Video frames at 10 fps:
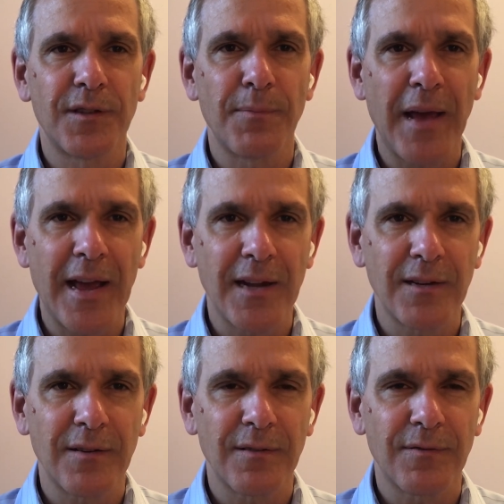
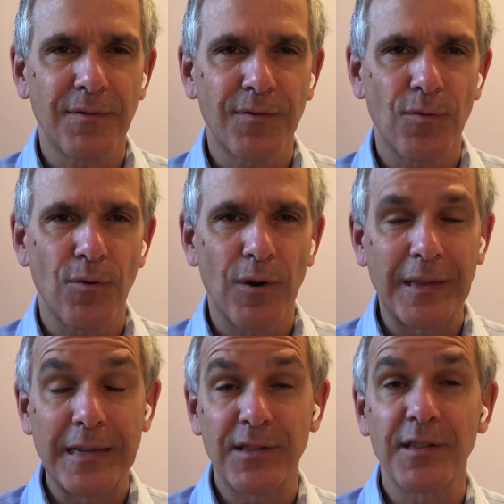demand for, or at
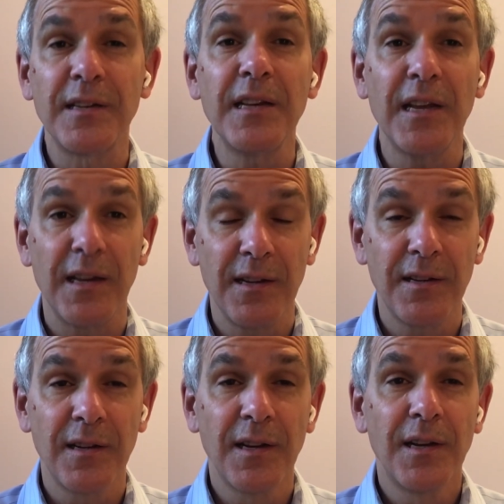least
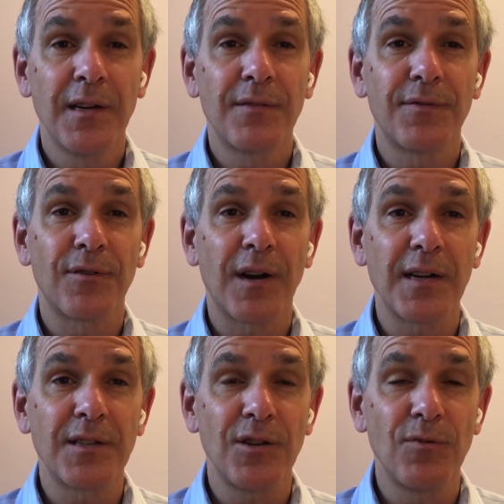need for,
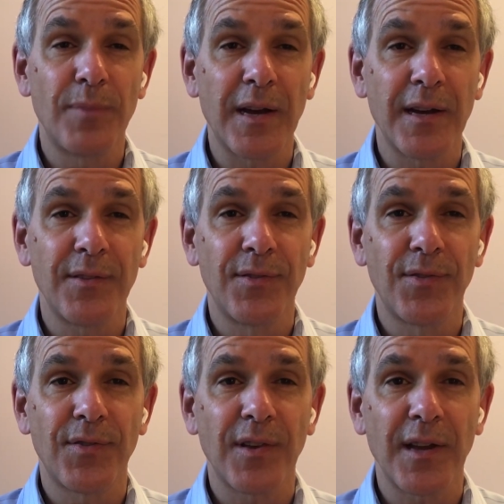ICU
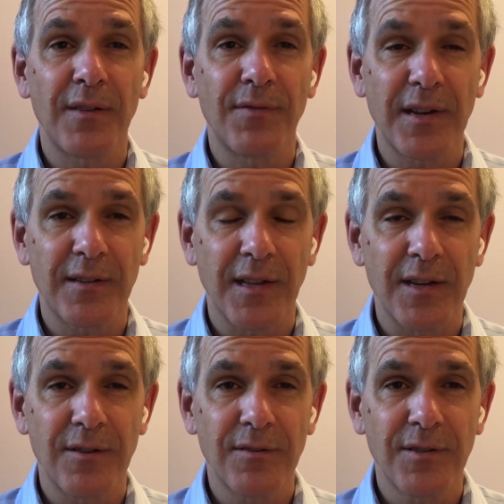beds and
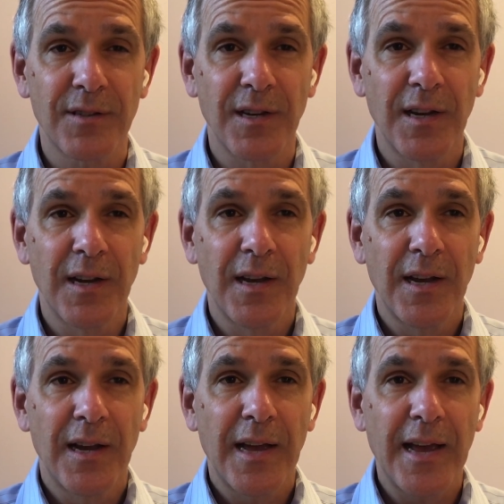ventilators.
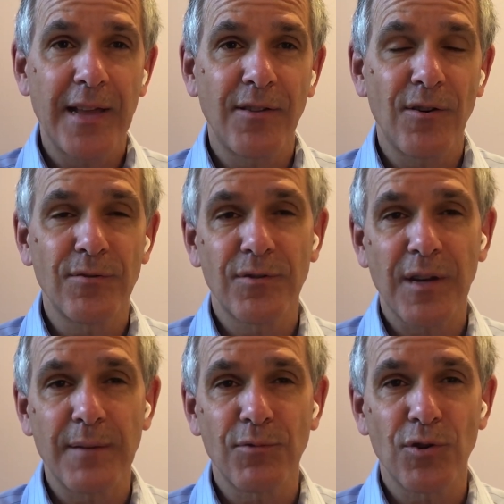And those,
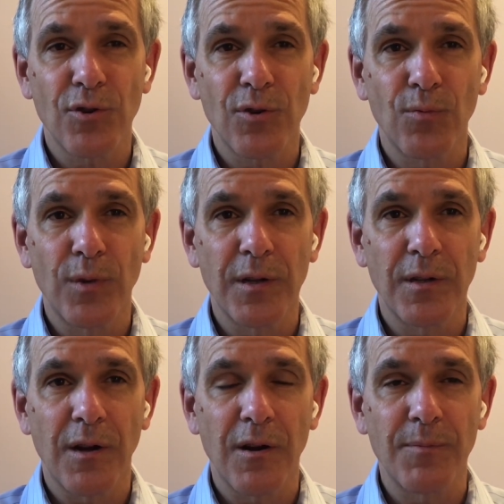I'm sure,
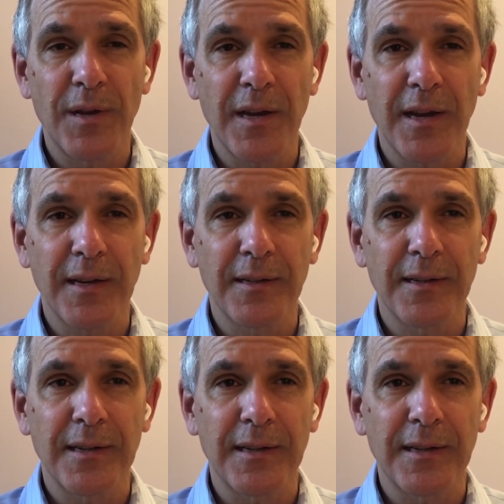are being